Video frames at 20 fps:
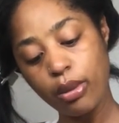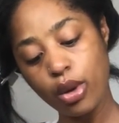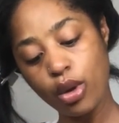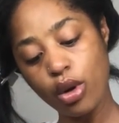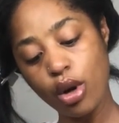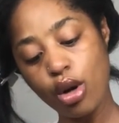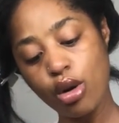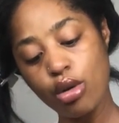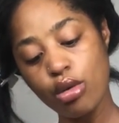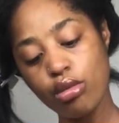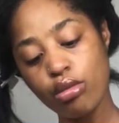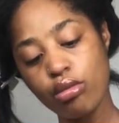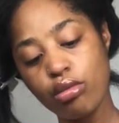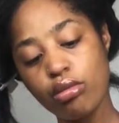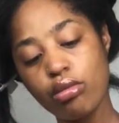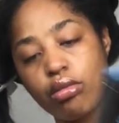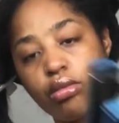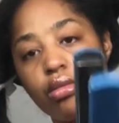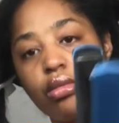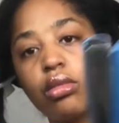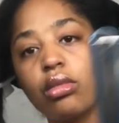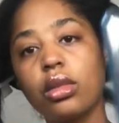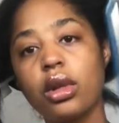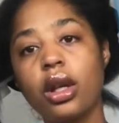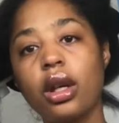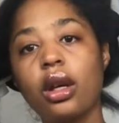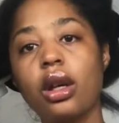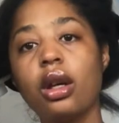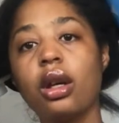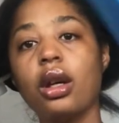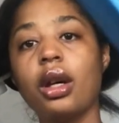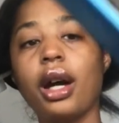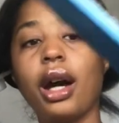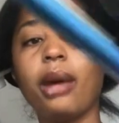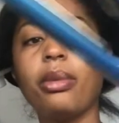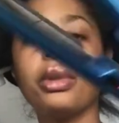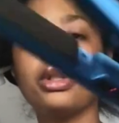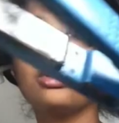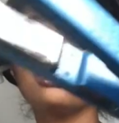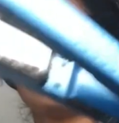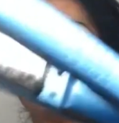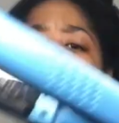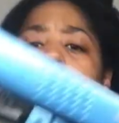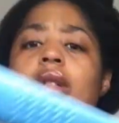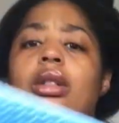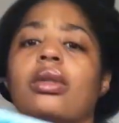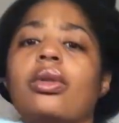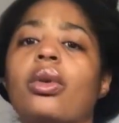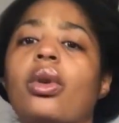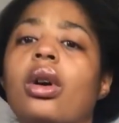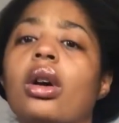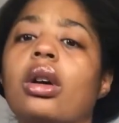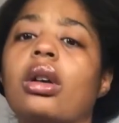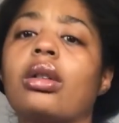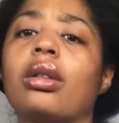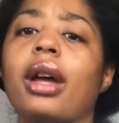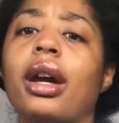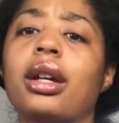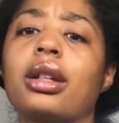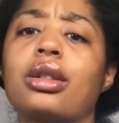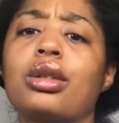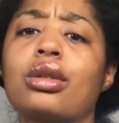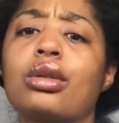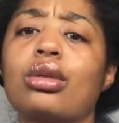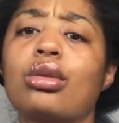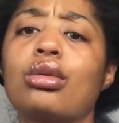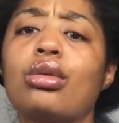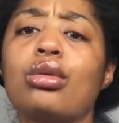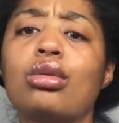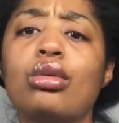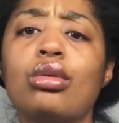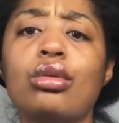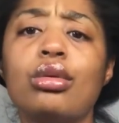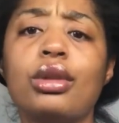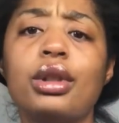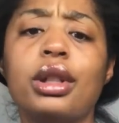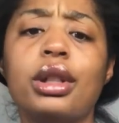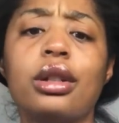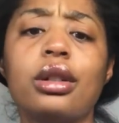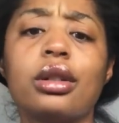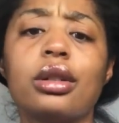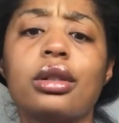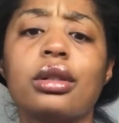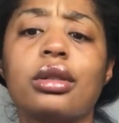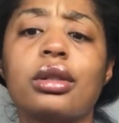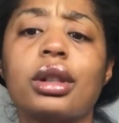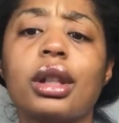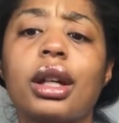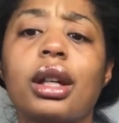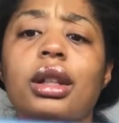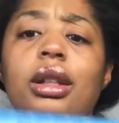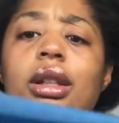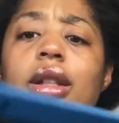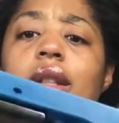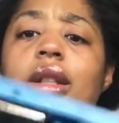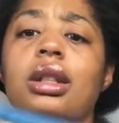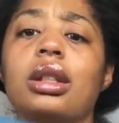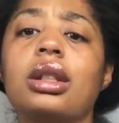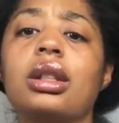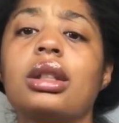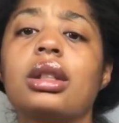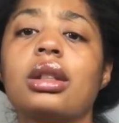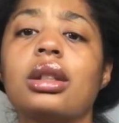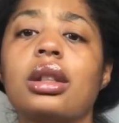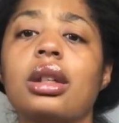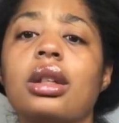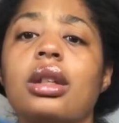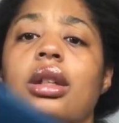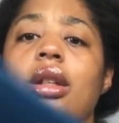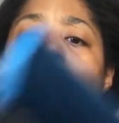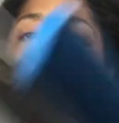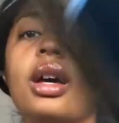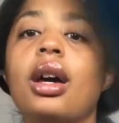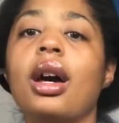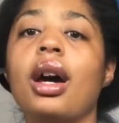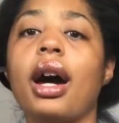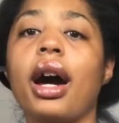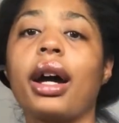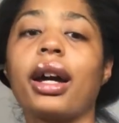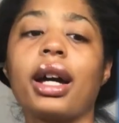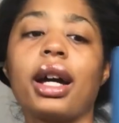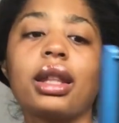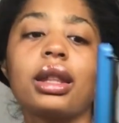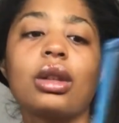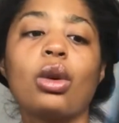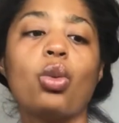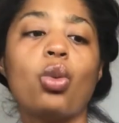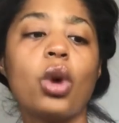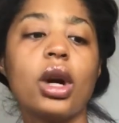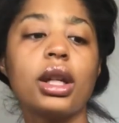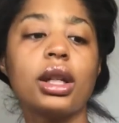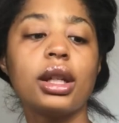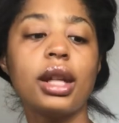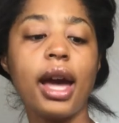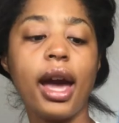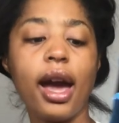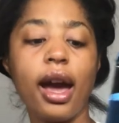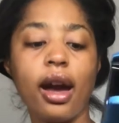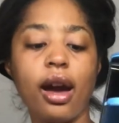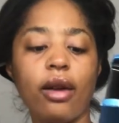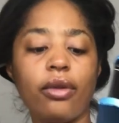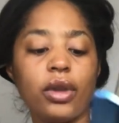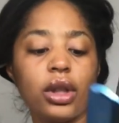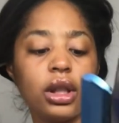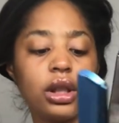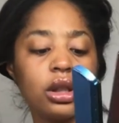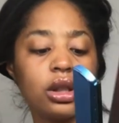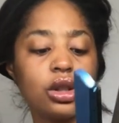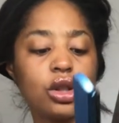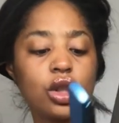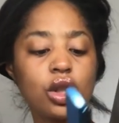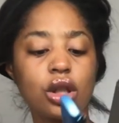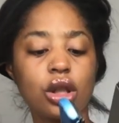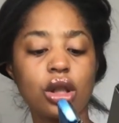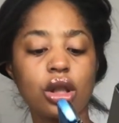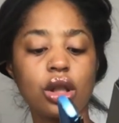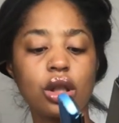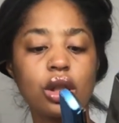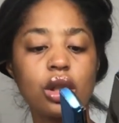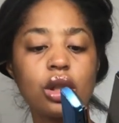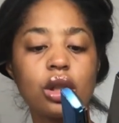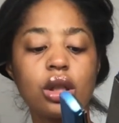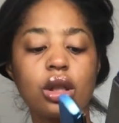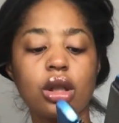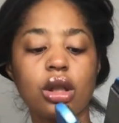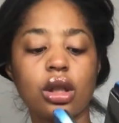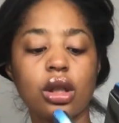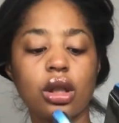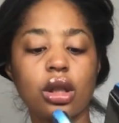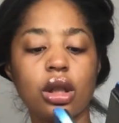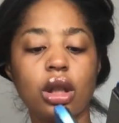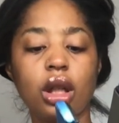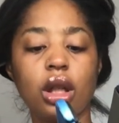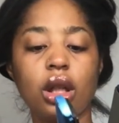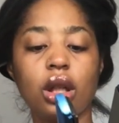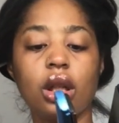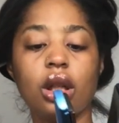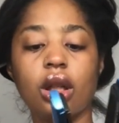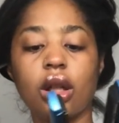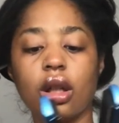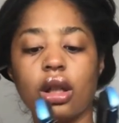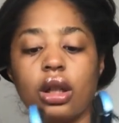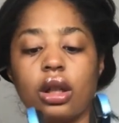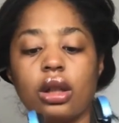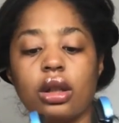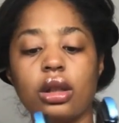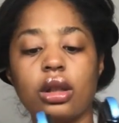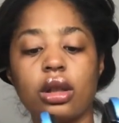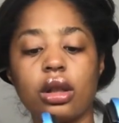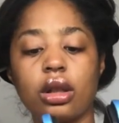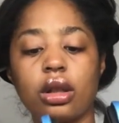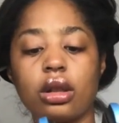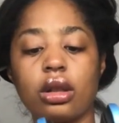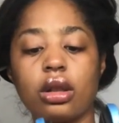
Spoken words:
Pro. I've been using these for like 2 years. Like, these, I got the 1.5 inch, and